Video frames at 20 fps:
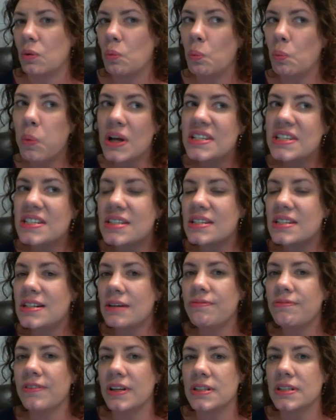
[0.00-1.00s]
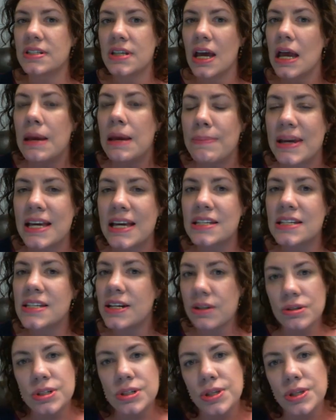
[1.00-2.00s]
What's the difference? Because
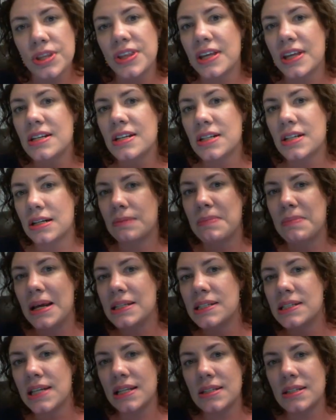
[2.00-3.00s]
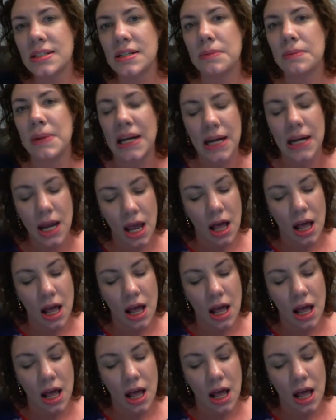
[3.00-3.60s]
here's the thing that didn't make sense to me.